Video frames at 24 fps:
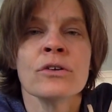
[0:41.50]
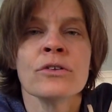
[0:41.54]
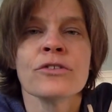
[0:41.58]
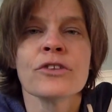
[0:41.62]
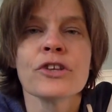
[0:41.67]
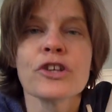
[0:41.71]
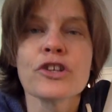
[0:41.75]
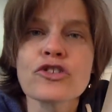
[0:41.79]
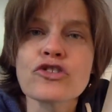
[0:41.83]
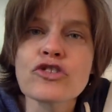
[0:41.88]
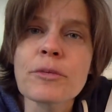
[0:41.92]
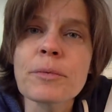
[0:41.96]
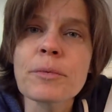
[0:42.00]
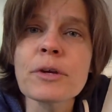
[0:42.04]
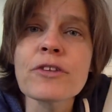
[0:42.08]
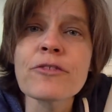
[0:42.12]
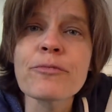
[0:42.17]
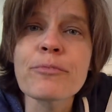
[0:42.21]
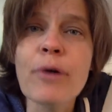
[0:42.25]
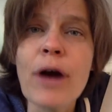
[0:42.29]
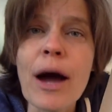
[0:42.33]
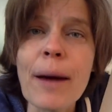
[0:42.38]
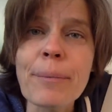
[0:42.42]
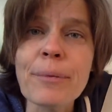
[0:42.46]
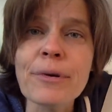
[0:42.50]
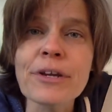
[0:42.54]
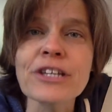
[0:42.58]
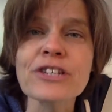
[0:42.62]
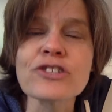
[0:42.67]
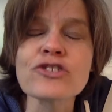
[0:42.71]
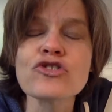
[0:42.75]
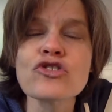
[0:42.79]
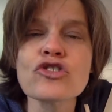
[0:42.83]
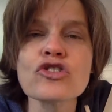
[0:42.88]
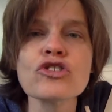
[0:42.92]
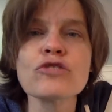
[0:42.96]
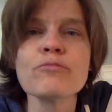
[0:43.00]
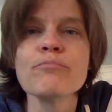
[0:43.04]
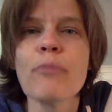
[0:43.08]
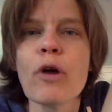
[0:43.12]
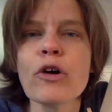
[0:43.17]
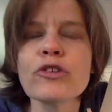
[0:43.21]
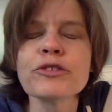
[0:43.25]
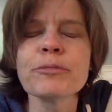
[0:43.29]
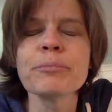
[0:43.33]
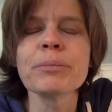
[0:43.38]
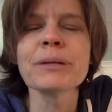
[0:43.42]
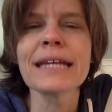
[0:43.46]
The distributive property is just
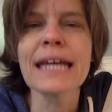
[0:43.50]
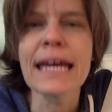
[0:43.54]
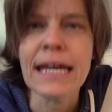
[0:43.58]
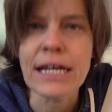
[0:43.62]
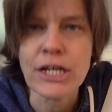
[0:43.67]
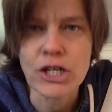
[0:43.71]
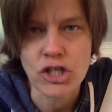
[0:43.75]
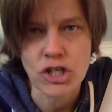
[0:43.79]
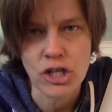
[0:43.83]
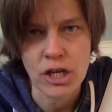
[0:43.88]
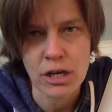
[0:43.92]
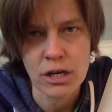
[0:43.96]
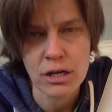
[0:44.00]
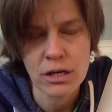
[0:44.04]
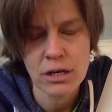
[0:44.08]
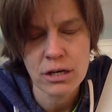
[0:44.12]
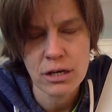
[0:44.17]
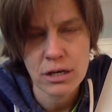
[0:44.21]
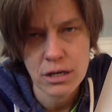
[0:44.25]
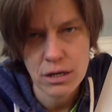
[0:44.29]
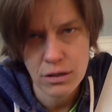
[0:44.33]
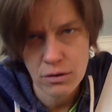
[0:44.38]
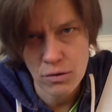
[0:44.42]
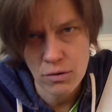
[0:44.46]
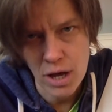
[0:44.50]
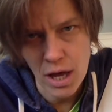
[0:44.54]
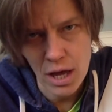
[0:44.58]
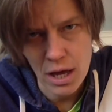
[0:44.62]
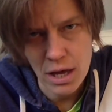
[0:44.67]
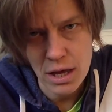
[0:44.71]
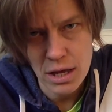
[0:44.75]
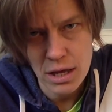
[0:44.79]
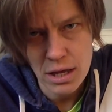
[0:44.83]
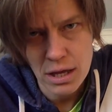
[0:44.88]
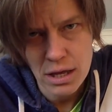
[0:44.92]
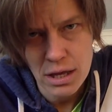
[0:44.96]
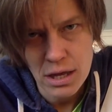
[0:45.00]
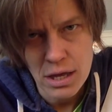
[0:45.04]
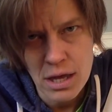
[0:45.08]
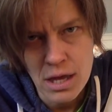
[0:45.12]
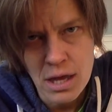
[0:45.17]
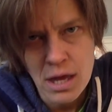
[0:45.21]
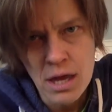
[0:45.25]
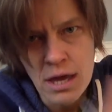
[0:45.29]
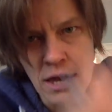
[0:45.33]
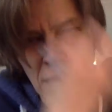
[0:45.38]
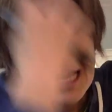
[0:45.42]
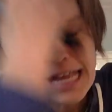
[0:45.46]
multiplication, okay?
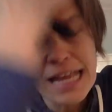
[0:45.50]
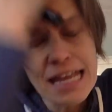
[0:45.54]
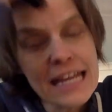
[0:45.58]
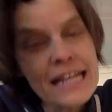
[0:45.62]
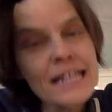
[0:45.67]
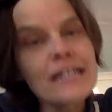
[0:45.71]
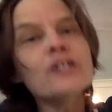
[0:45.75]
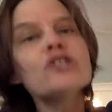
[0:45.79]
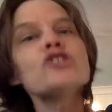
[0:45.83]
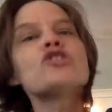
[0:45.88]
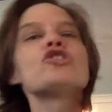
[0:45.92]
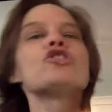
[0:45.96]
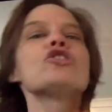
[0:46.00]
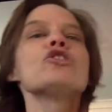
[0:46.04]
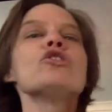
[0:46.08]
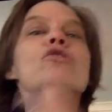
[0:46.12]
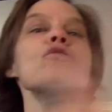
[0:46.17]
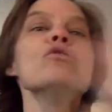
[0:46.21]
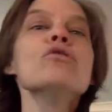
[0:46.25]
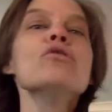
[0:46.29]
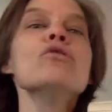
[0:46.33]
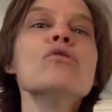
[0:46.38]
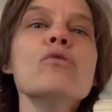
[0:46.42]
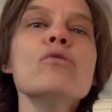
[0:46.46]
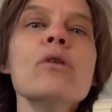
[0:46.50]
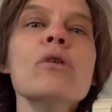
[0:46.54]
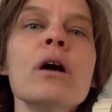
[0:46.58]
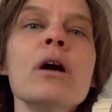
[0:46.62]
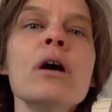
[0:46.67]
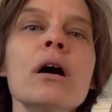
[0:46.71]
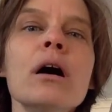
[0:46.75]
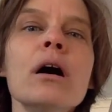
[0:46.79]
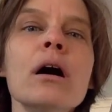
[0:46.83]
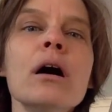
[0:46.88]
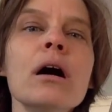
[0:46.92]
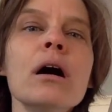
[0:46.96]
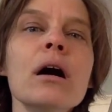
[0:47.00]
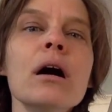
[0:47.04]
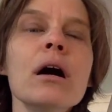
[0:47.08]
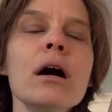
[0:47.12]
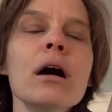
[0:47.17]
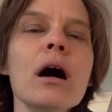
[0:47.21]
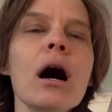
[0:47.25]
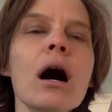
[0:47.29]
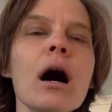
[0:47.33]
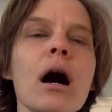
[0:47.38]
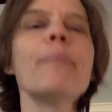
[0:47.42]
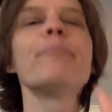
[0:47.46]
Into
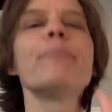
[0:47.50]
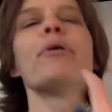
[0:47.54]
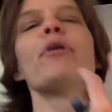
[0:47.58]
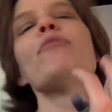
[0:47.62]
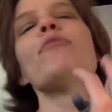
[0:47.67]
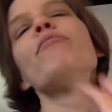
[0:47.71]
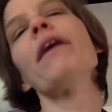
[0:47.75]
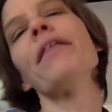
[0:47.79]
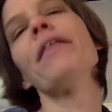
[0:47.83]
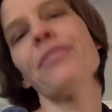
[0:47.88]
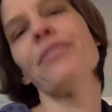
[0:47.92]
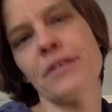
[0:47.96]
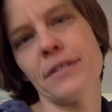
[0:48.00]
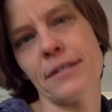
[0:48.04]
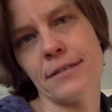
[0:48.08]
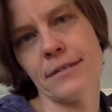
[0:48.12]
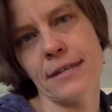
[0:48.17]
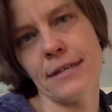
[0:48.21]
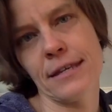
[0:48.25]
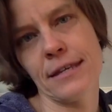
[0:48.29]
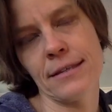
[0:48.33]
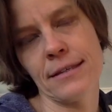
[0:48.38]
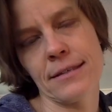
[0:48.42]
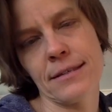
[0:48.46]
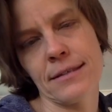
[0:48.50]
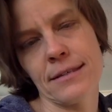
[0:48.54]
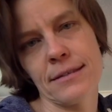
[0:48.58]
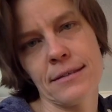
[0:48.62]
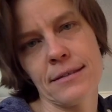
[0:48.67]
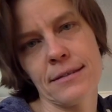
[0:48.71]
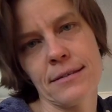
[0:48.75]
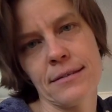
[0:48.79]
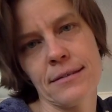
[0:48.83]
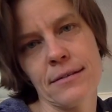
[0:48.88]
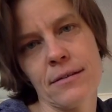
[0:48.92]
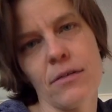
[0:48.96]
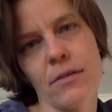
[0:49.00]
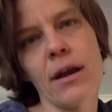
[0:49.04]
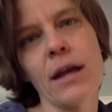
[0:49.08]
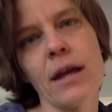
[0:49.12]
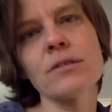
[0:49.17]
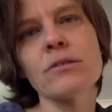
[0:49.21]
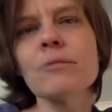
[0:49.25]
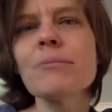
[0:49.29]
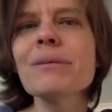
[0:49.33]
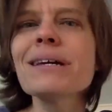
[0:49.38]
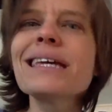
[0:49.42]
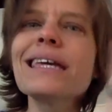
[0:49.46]
a parentheses. Okay,
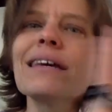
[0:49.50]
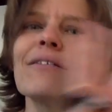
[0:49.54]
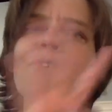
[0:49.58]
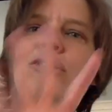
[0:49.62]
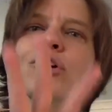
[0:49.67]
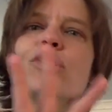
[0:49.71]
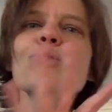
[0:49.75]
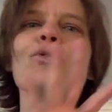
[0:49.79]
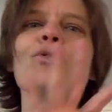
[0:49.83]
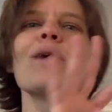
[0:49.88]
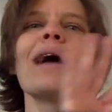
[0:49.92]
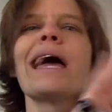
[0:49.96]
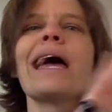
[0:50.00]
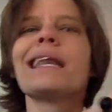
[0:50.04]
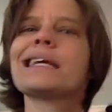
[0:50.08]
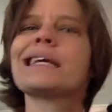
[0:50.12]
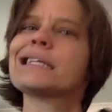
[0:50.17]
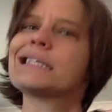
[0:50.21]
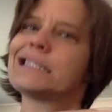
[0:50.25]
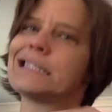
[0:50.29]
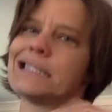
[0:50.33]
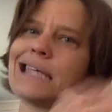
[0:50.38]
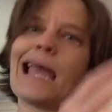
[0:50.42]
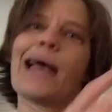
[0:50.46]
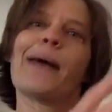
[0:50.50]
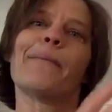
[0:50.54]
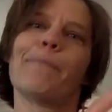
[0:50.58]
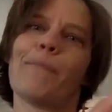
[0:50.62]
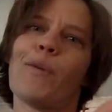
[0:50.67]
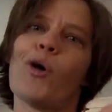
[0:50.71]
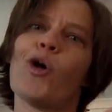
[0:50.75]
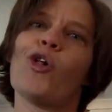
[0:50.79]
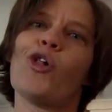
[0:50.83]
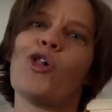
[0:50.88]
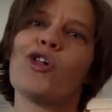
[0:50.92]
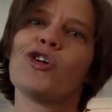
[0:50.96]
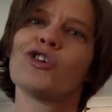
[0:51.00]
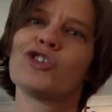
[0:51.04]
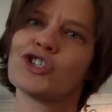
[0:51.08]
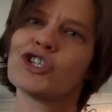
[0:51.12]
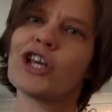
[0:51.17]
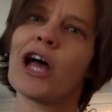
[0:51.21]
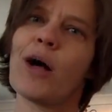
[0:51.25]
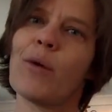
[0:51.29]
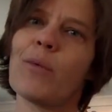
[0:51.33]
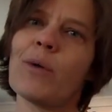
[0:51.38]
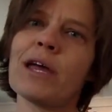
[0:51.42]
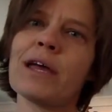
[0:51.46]
so let me give you an example,
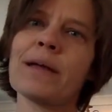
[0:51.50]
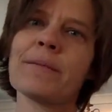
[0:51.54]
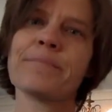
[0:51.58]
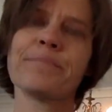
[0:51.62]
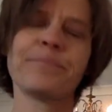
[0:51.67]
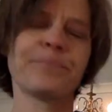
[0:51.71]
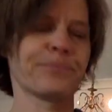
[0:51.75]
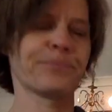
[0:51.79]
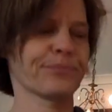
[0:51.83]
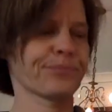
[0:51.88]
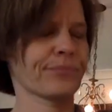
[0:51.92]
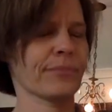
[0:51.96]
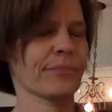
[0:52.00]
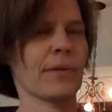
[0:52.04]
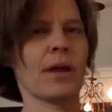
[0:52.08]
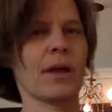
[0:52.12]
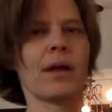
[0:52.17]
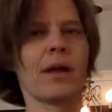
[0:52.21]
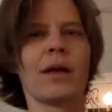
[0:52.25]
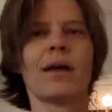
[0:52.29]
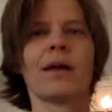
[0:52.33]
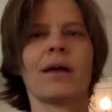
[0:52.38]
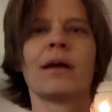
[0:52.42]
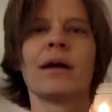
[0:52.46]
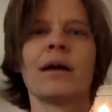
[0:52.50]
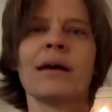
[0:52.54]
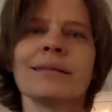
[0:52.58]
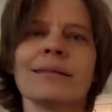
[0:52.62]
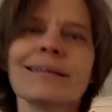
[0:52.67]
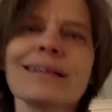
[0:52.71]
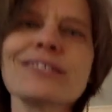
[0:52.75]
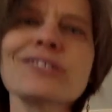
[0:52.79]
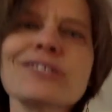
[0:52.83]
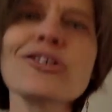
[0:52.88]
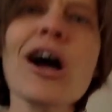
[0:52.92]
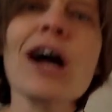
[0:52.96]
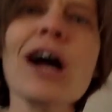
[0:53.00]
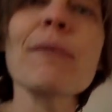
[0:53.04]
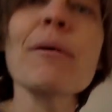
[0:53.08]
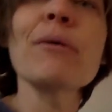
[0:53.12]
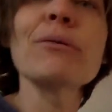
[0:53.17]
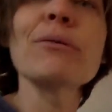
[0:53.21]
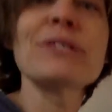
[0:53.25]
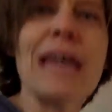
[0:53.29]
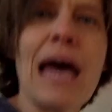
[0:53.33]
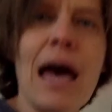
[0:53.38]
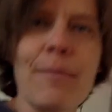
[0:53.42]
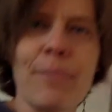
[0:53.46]
shall we? Let's talk about
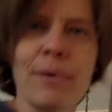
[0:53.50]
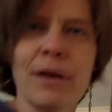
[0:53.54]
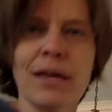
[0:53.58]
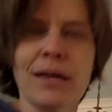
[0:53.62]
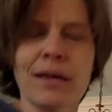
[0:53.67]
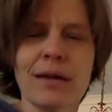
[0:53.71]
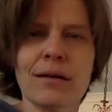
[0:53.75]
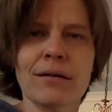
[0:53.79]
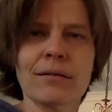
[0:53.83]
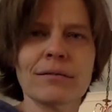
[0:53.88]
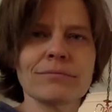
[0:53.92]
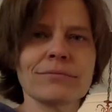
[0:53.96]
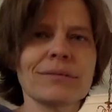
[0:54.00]
what's happening here.